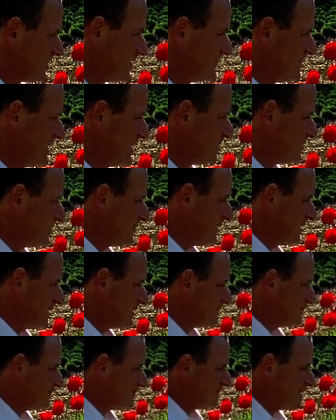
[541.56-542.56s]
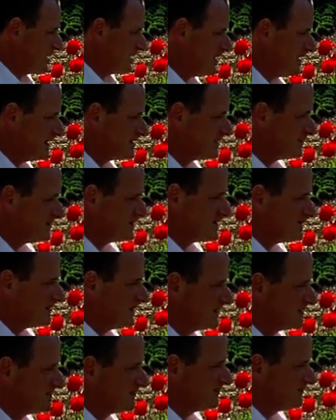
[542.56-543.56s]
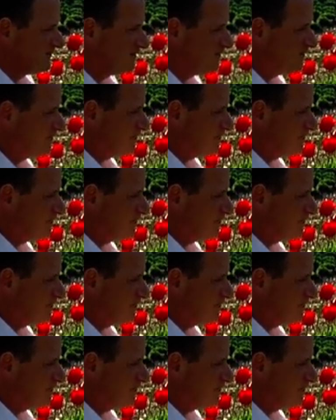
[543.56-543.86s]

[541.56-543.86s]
not going to be a good thing from a lighting perspective.